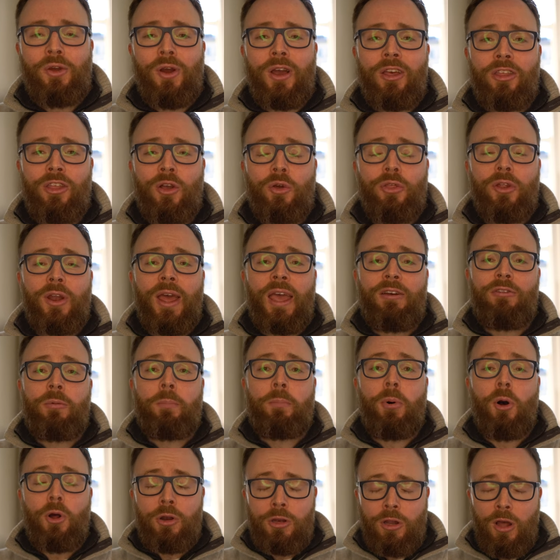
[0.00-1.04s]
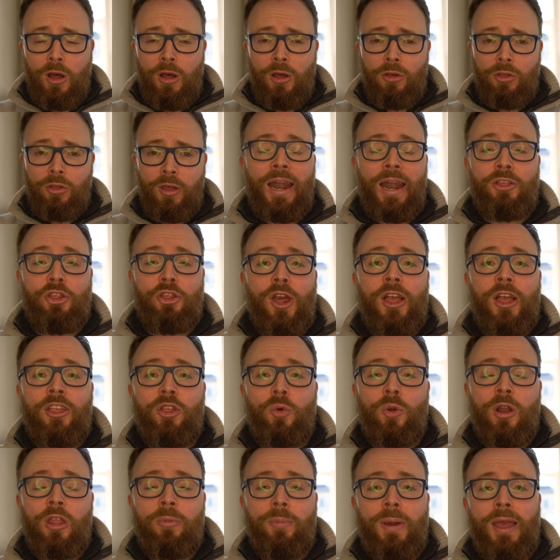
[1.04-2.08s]
you guys know that I have a podcast and I chat
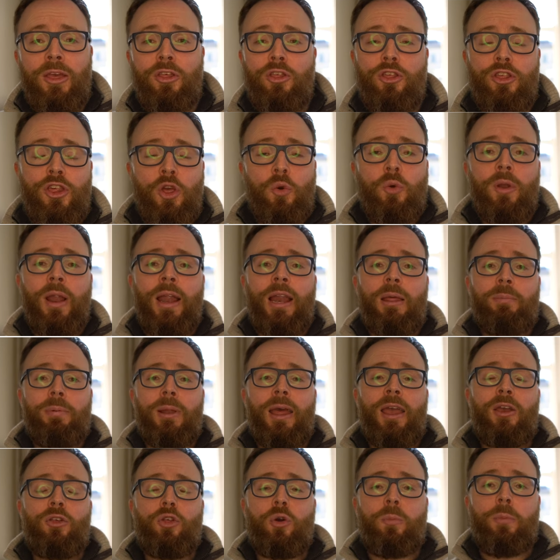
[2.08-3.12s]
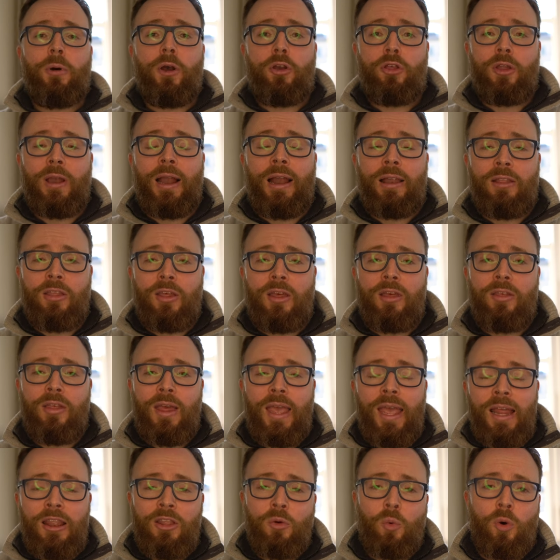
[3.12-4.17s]
to one of the best ukulele players or personalities
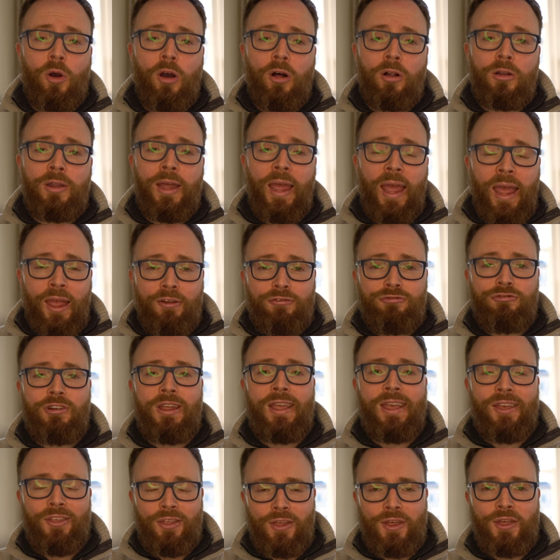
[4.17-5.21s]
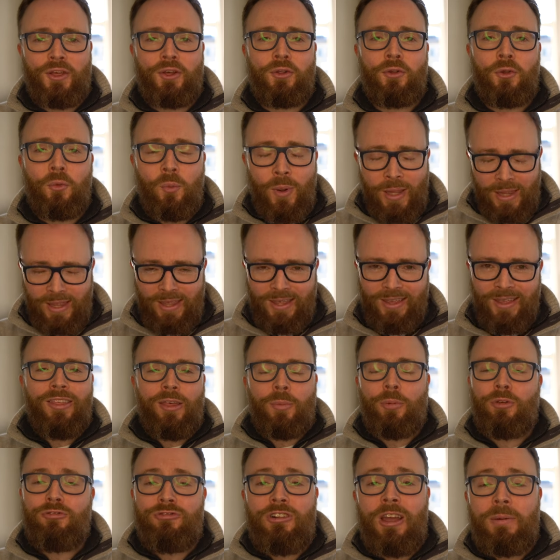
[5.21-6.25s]
in the world every single week?
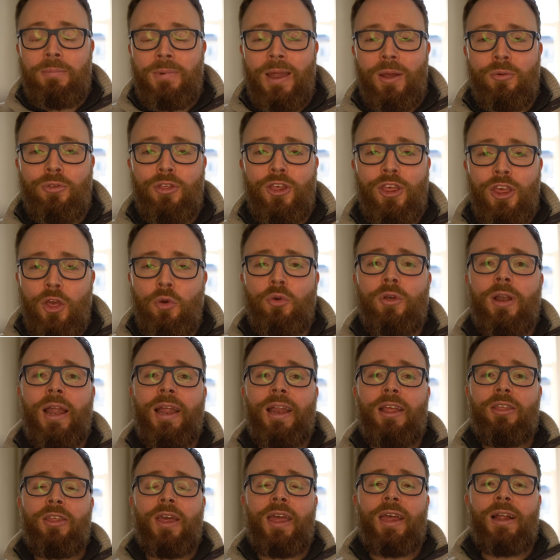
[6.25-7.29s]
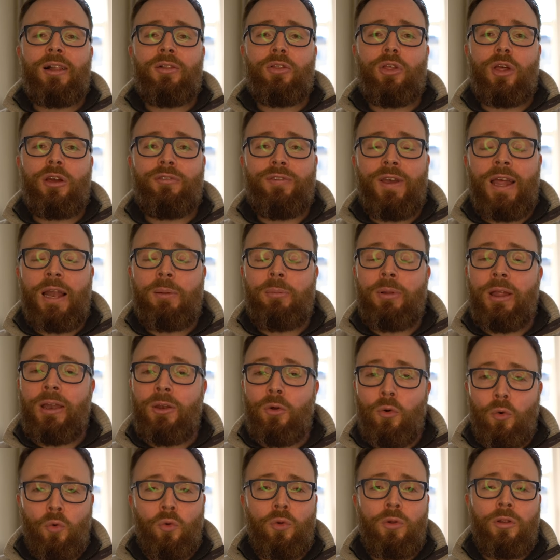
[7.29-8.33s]
Subscribe now to Ukulele Tales, available in
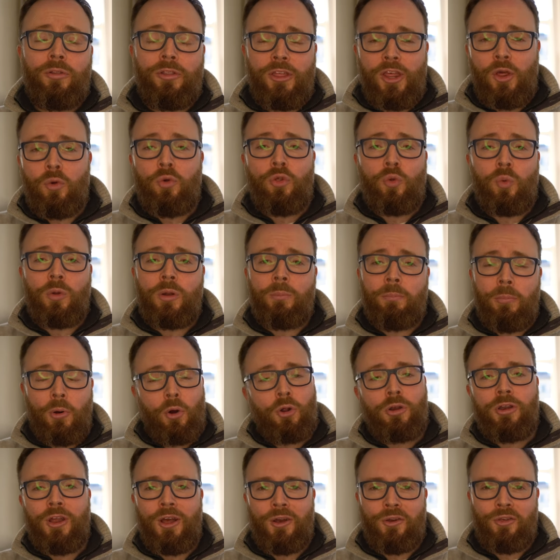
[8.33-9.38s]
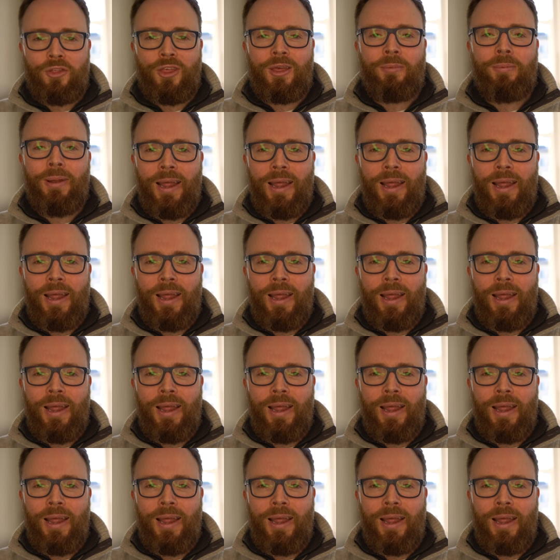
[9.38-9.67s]
all the usual podcasty